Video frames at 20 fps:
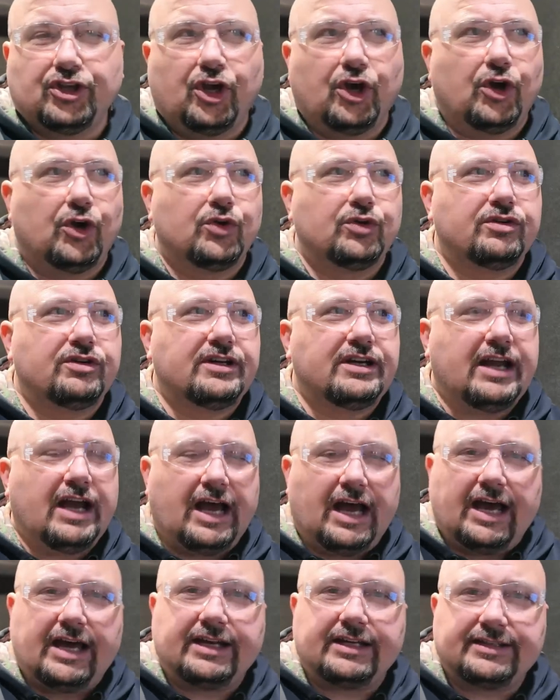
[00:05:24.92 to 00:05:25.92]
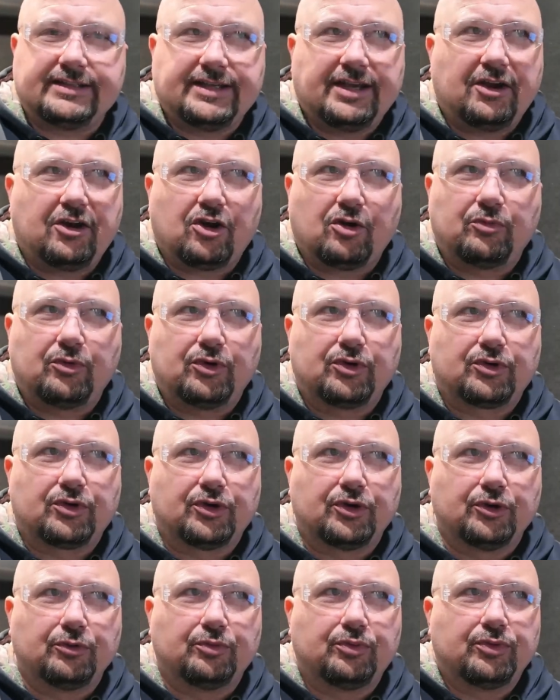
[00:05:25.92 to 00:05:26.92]
So not a terrible
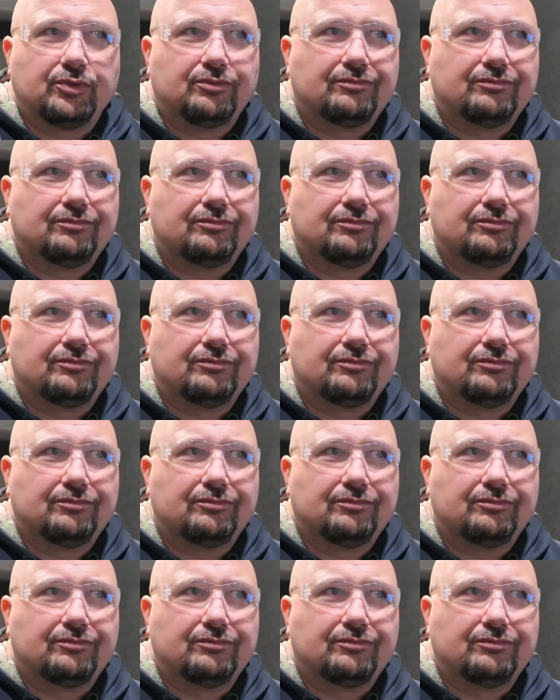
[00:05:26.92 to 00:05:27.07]
group.